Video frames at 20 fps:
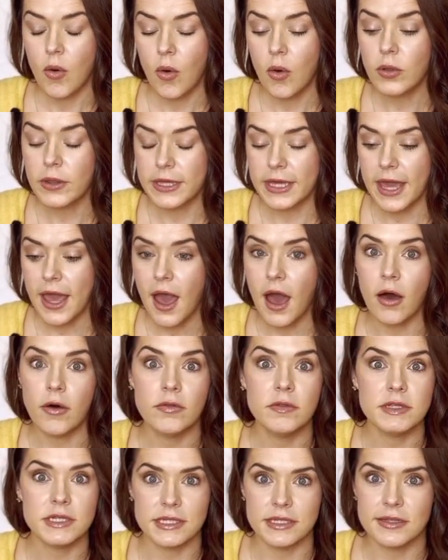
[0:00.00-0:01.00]
holy cow,
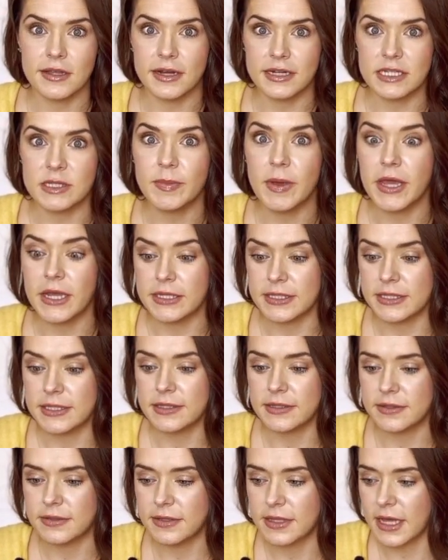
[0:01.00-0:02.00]
this is a lot of space.
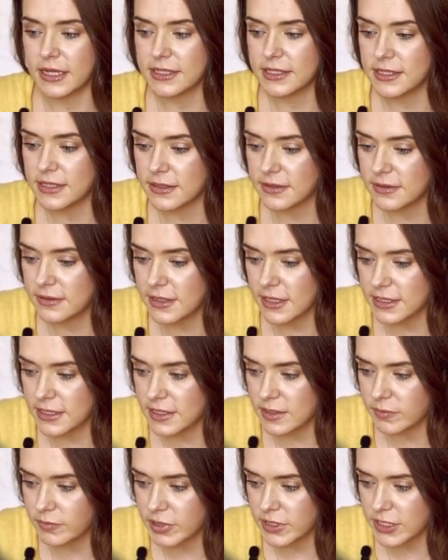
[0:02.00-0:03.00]
That's
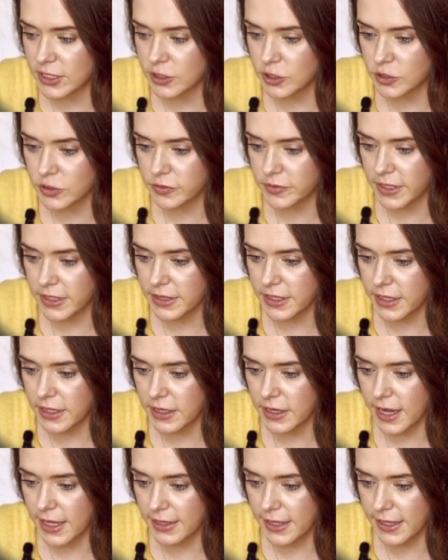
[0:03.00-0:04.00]
some potential right there.
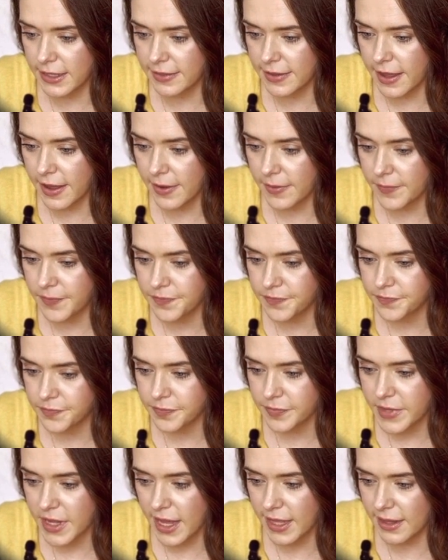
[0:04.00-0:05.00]
I like that.
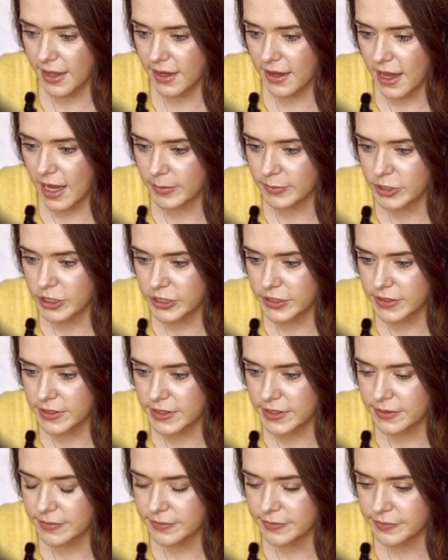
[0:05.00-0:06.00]
I like
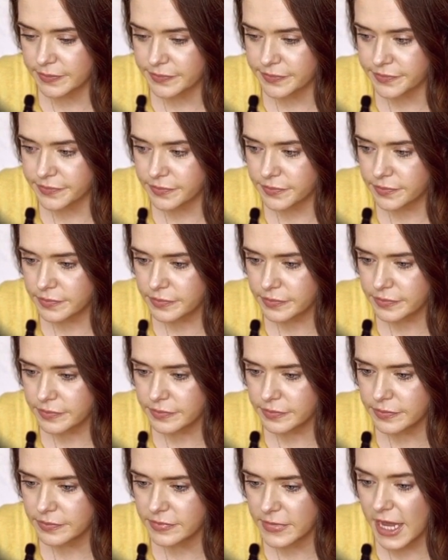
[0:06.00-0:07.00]
options.
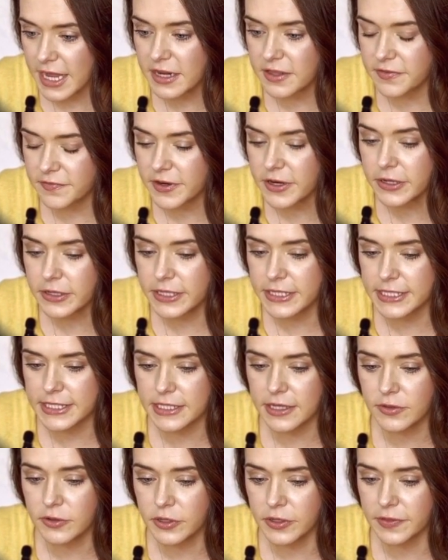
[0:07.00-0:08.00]
And at the very least, the
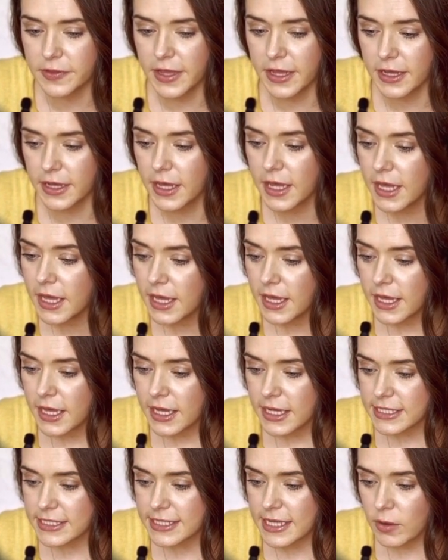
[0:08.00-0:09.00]
other good thing
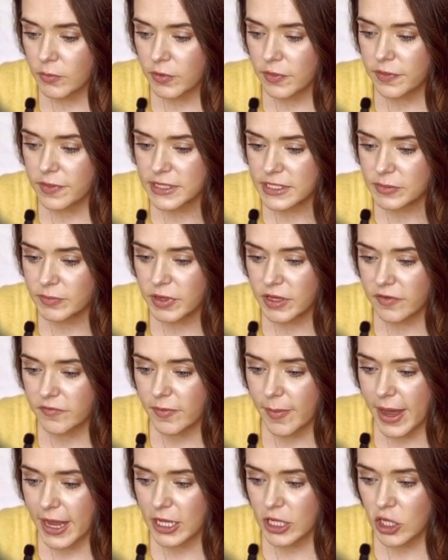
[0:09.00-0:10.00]
is that with this big of a
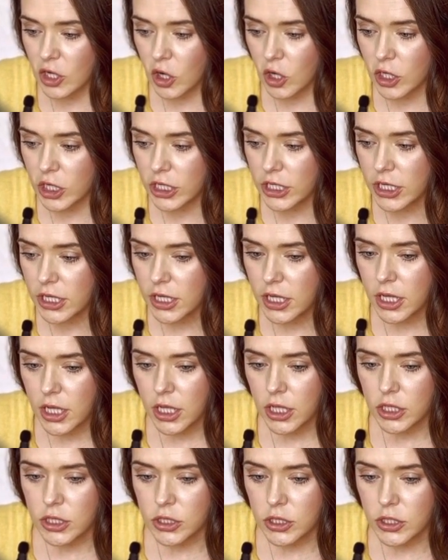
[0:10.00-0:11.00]
backyard,
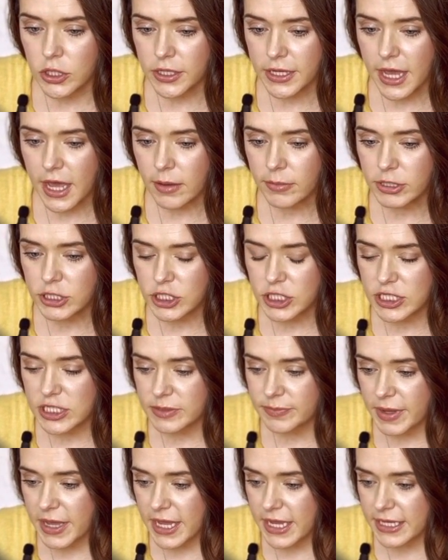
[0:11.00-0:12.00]
look how much
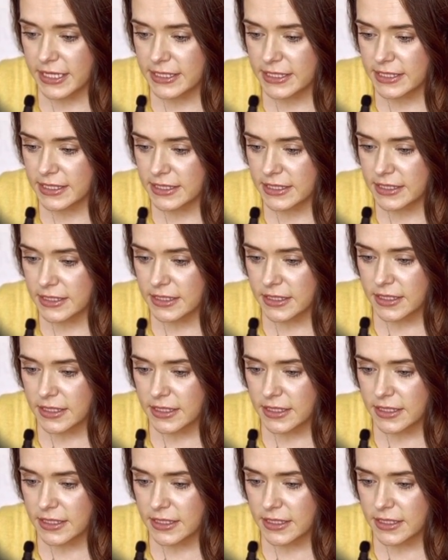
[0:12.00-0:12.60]
space